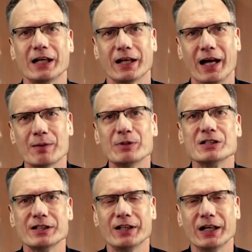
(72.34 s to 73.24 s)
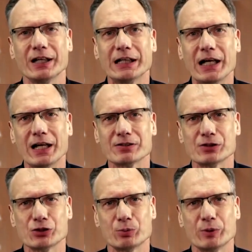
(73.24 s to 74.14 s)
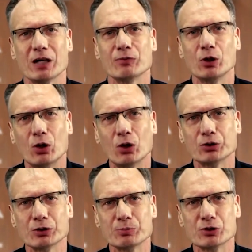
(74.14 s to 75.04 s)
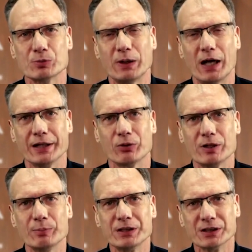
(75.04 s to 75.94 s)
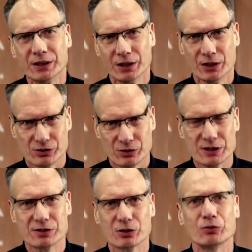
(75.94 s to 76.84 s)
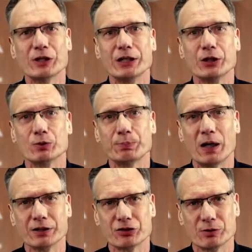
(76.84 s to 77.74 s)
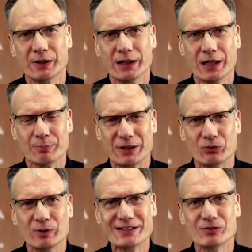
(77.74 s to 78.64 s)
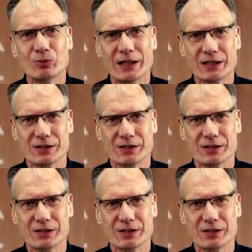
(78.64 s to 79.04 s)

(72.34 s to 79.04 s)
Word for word: Meanwhile, Nikola complained about its cash burn rate not being sustainable. For those of you who don't know, cash burn